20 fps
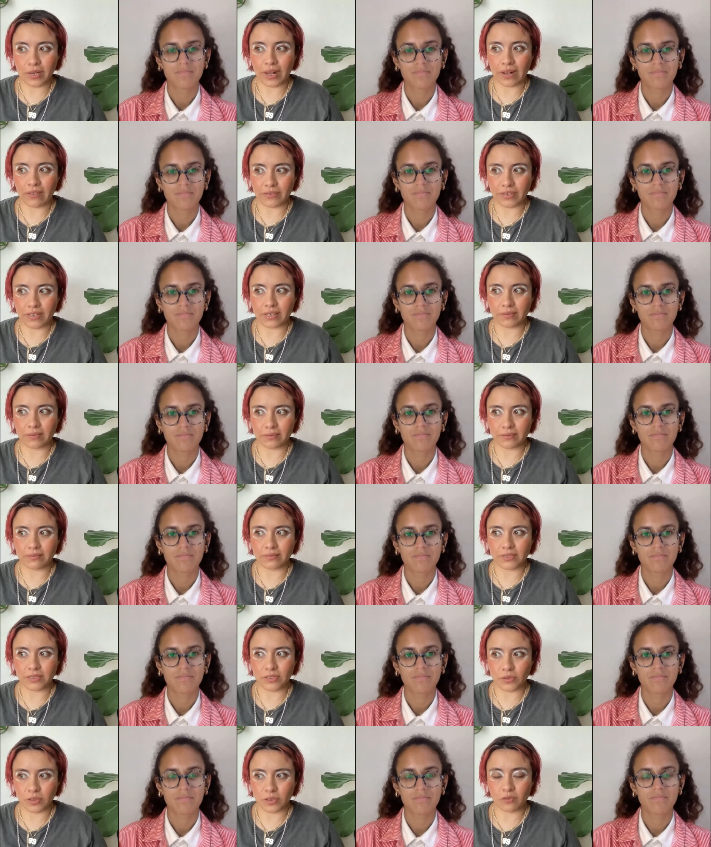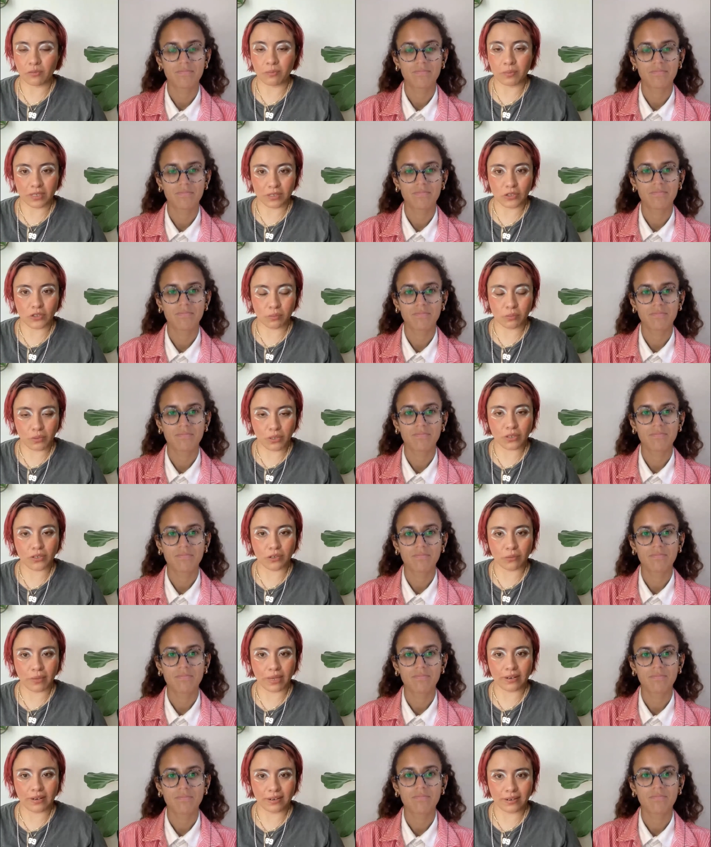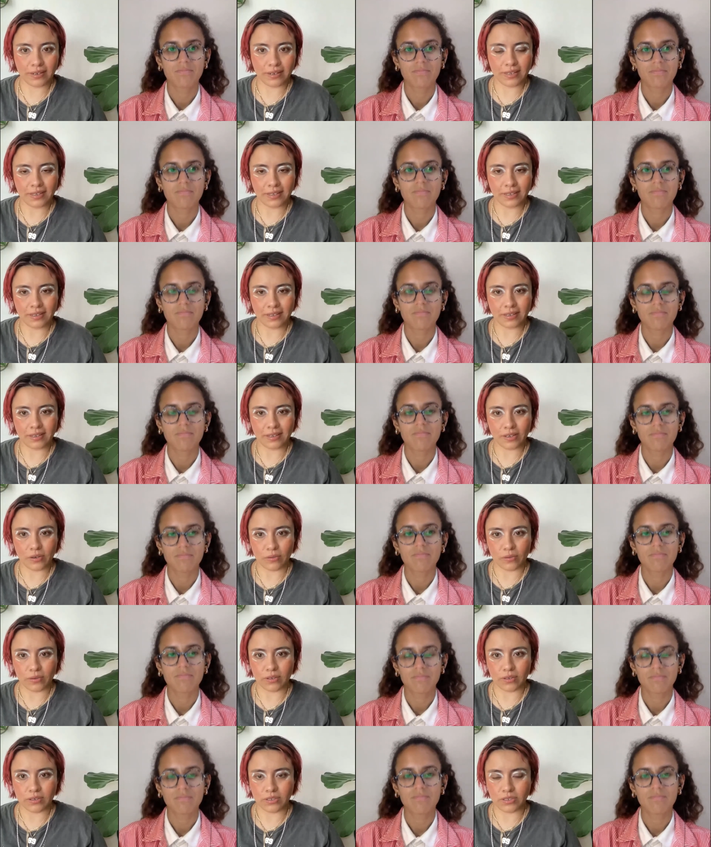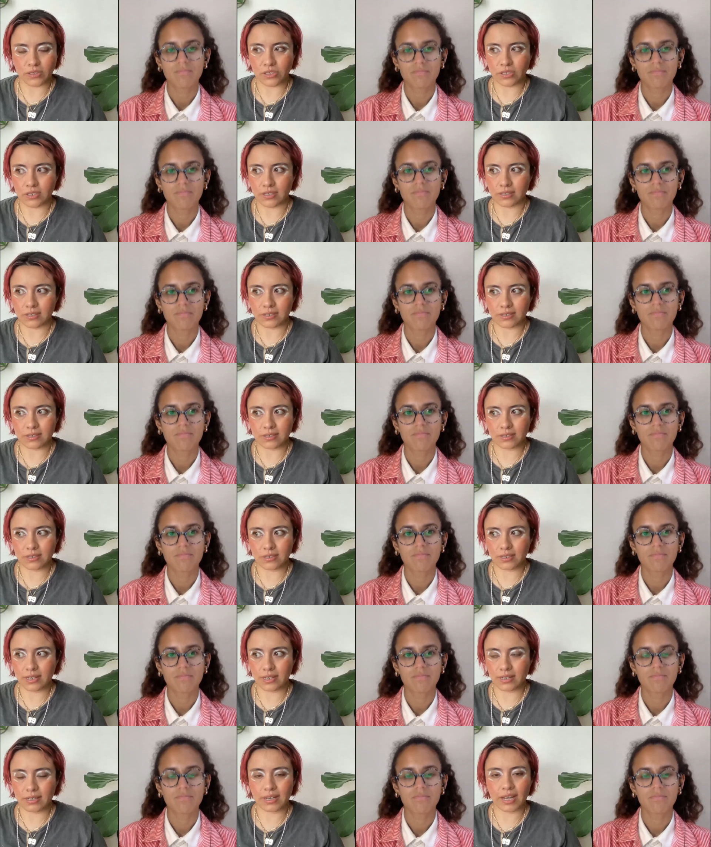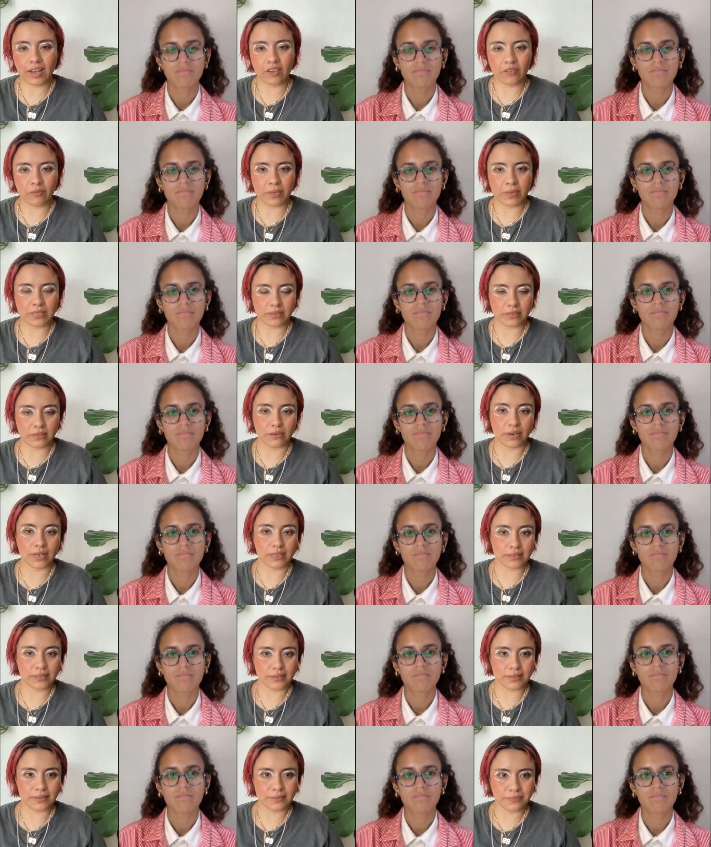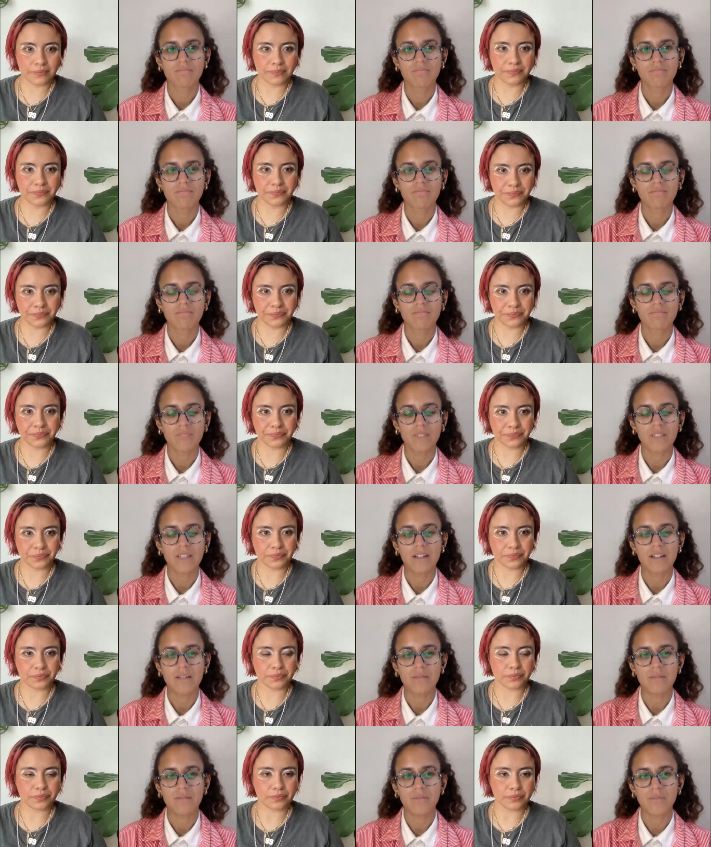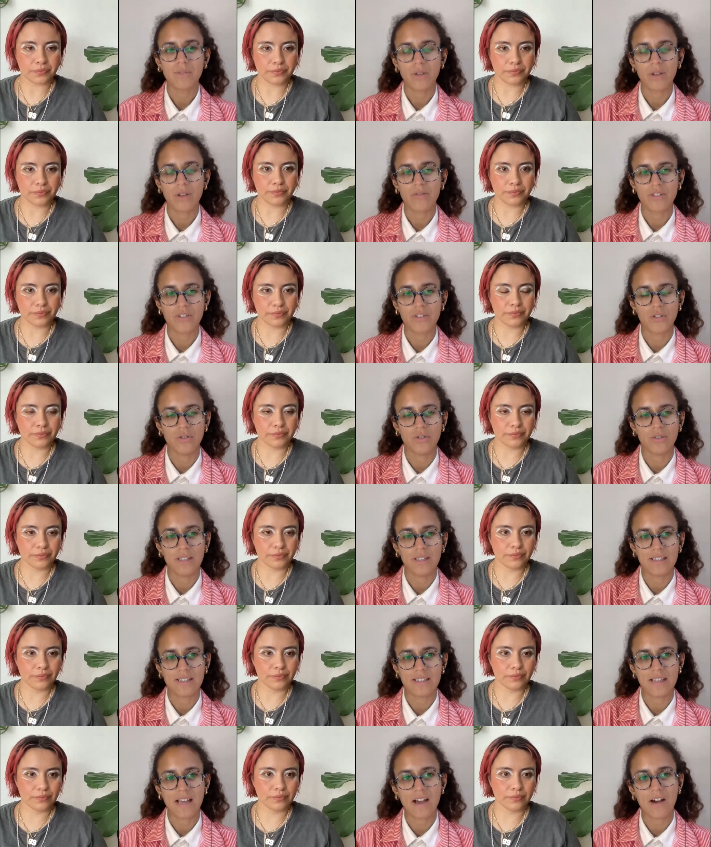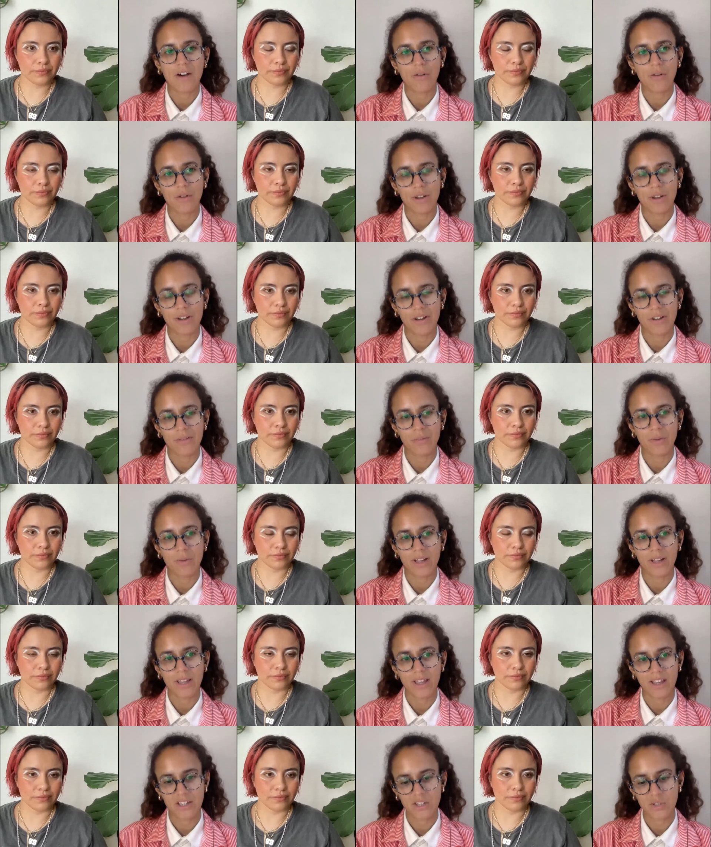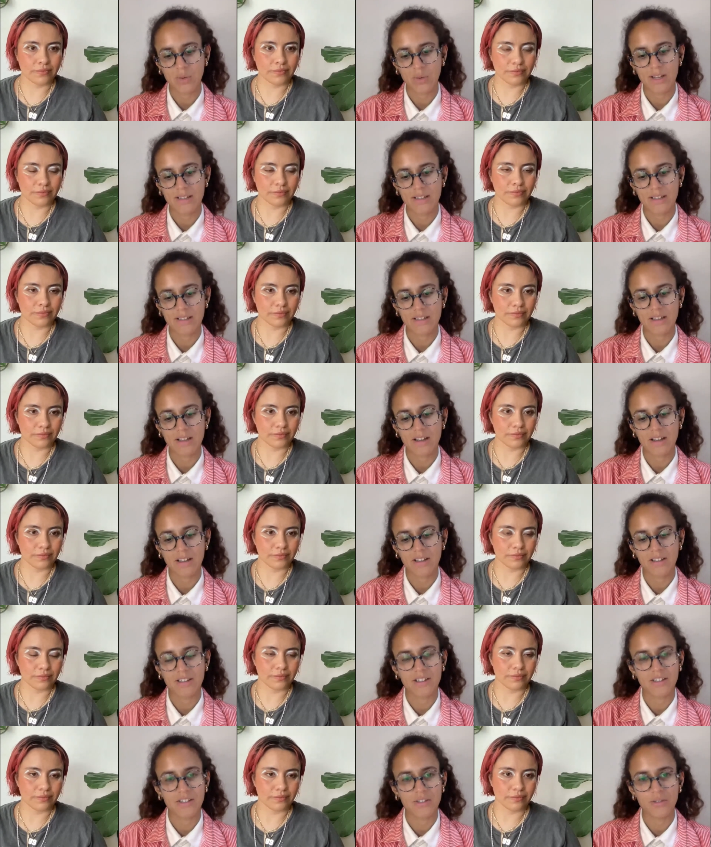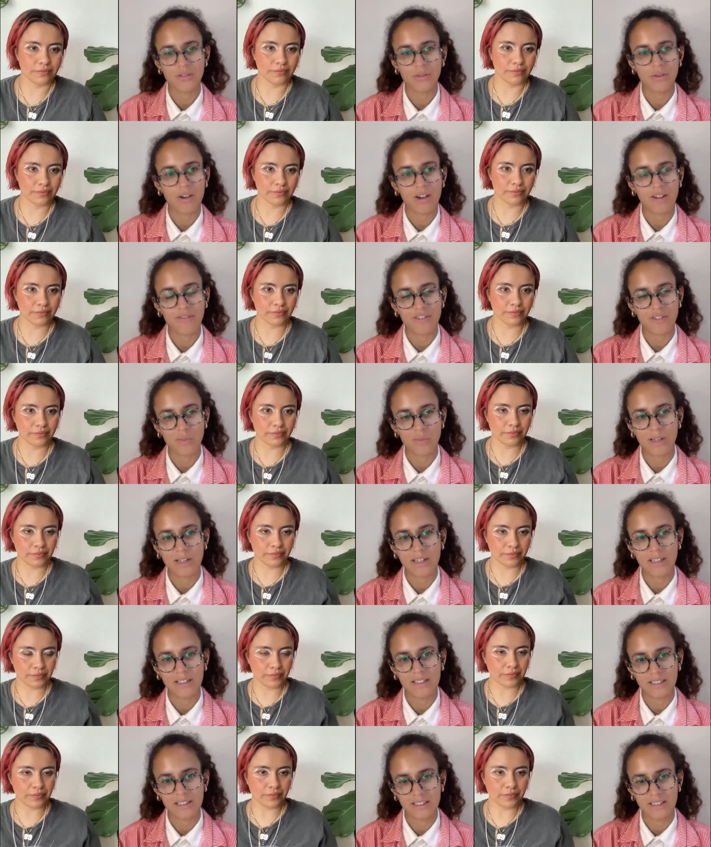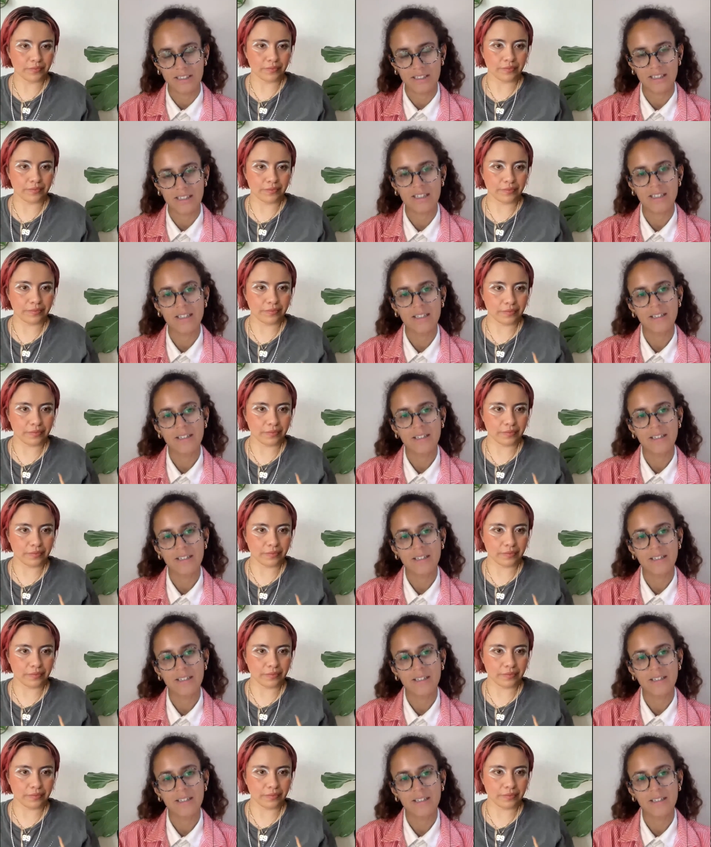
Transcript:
Speaker 1: have to sort of be a superhuman in order to just have basic rights.
Speaker 2: Yeah, you have to do it's that whole kind of working twice as hard to do half as well and